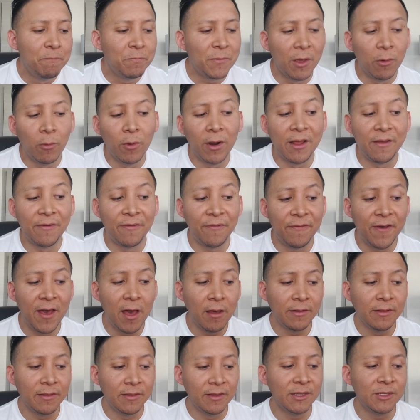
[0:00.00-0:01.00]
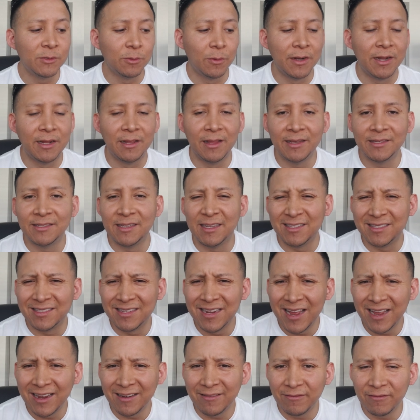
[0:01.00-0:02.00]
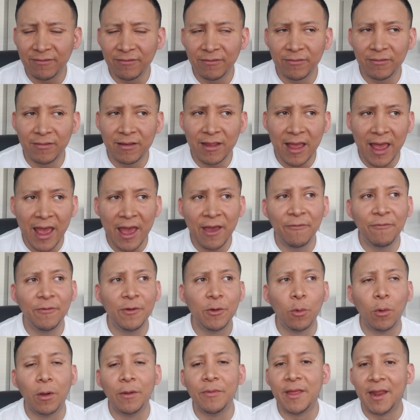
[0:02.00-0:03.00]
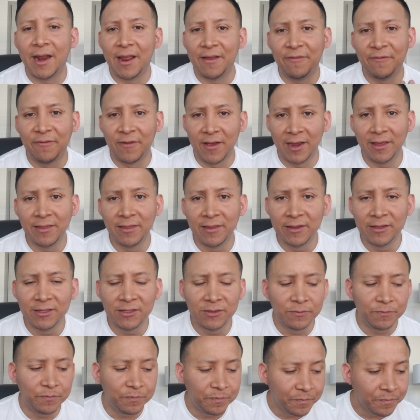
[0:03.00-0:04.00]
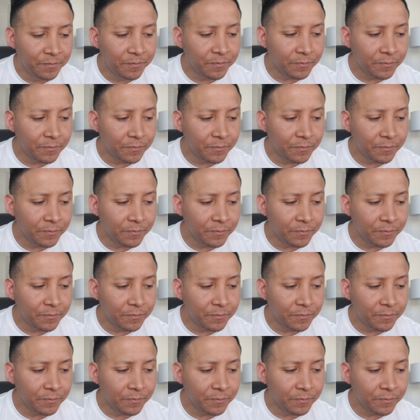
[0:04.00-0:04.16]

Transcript: And what I found in this one, and like I said, it's not everyone that I find this,